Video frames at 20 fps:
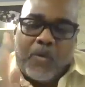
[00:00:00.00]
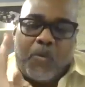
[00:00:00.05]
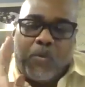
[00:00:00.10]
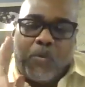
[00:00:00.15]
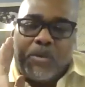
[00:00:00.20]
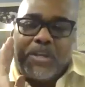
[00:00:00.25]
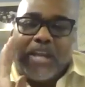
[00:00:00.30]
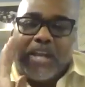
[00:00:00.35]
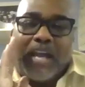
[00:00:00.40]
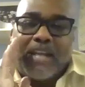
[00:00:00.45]

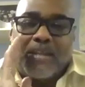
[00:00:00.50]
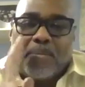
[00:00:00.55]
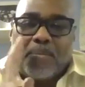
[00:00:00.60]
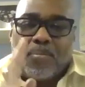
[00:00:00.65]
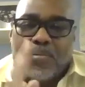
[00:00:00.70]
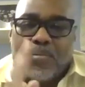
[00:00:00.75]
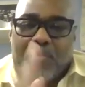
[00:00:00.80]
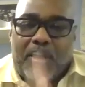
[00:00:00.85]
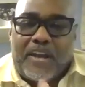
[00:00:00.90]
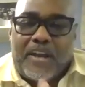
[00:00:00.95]
we had the
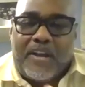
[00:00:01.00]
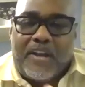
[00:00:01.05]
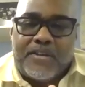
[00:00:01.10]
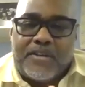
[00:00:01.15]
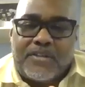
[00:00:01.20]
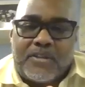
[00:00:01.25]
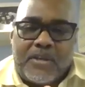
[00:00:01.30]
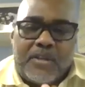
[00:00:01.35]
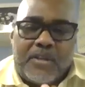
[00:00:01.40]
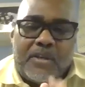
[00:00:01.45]

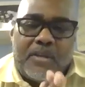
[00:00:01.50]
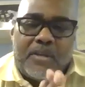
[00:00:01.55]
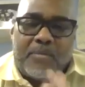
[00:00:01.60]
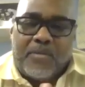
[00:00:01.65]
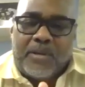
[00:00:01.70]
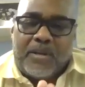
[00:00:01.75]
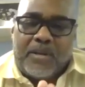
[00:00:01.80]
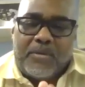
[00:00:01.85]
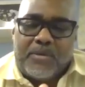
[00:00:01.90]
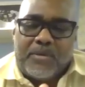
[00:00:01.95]
players,
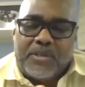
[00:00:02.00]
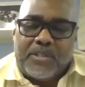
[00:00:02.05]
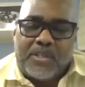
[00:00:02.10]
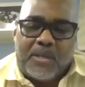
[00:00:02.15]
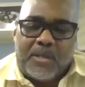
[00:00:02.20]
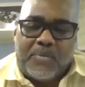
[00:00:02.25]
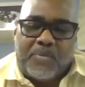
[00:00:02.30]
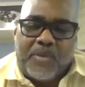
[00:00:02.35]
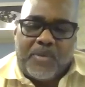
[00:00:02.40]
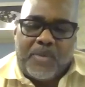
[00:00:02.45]
but it was
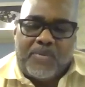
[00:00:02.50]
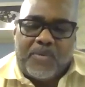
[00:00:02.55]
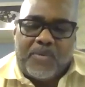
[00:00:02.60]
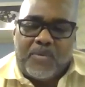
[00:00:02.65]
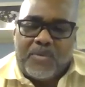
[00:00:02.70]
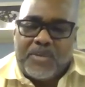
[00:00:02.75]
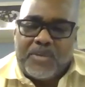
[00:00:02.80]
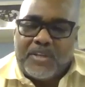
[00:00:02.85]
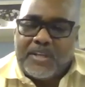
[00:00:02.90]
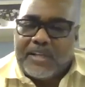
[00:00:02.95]
the people
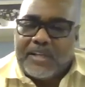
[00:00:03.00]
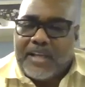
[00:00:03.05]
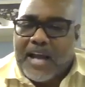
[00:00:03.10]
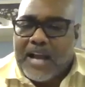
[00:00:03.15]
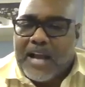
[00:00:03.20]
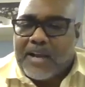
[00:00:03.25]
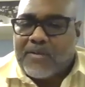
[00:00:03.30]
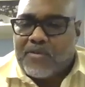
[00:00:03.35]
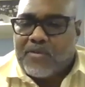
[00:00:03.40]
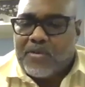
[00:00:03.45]
within the
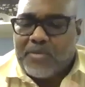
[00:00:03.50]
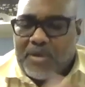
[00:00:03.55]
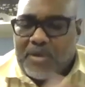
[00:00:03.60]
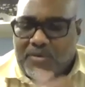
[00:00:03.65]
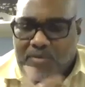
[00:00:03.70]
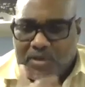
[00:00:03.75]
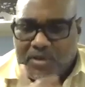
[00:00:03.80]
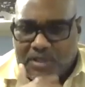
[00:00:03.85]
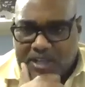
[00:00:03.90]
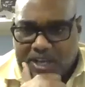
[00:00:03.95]
locker room that
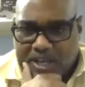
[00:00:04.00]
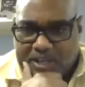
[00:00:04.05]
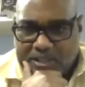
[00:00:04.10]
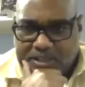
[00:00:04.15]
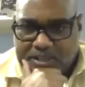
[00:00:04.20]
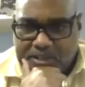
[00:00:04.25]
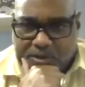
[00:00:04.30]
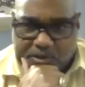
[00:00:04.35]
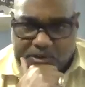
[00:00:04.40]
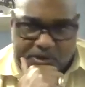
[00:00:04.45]
really had to
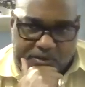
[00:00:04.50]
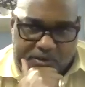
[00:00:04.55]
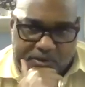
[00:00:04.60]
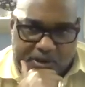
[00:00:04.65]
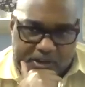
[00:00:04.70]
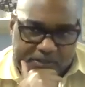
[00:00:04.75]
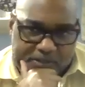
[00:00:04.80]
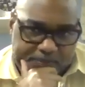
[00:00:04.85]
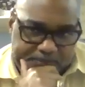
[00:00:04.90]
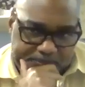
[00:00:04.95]
turn it around.